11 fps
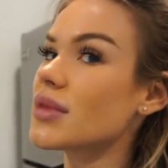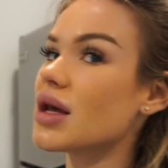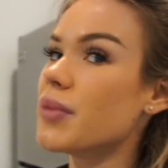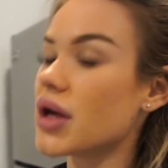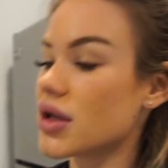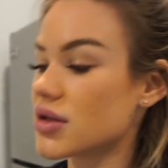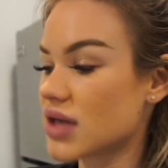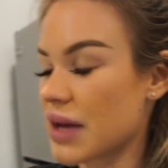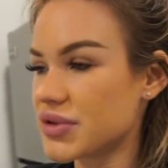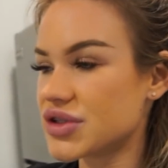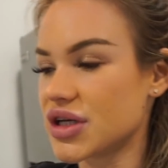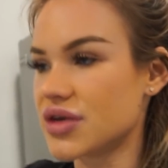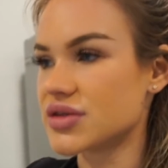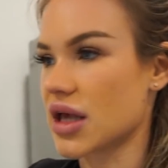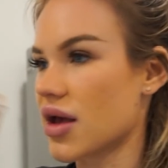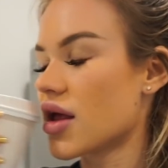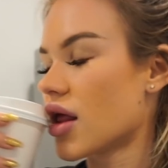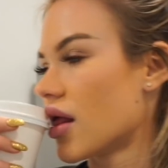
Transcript: But cappuccinos, like,